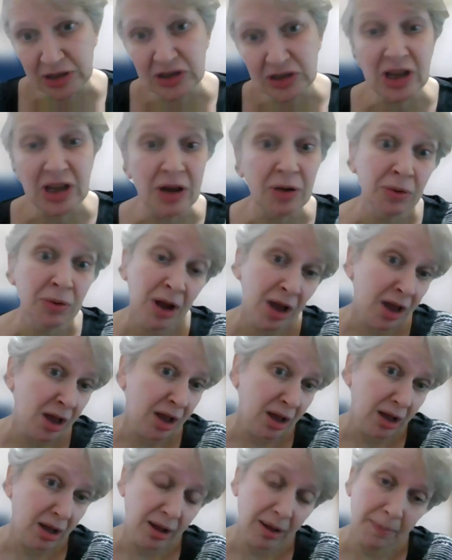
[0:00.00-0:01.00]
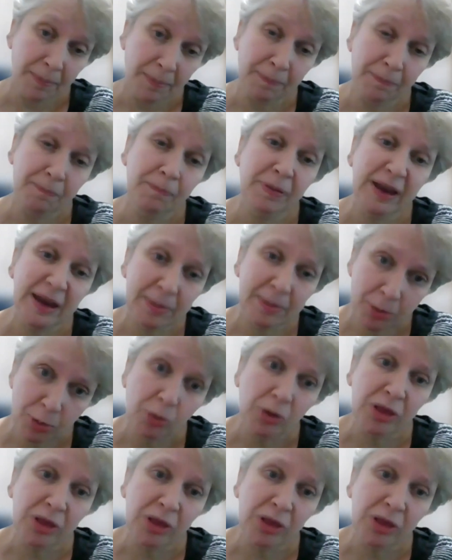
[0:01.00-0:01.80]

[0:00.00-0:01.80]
So people